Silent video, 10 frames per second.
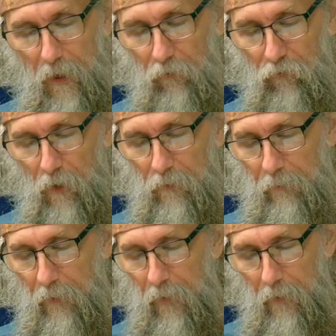I started to
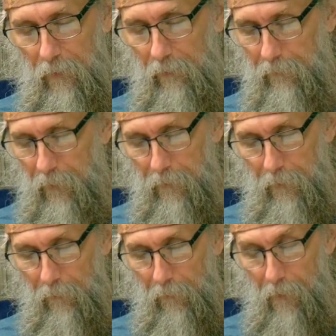read it and I started
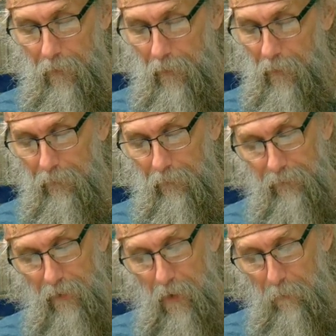to cry. I had to
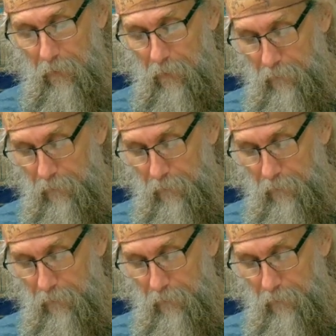stop.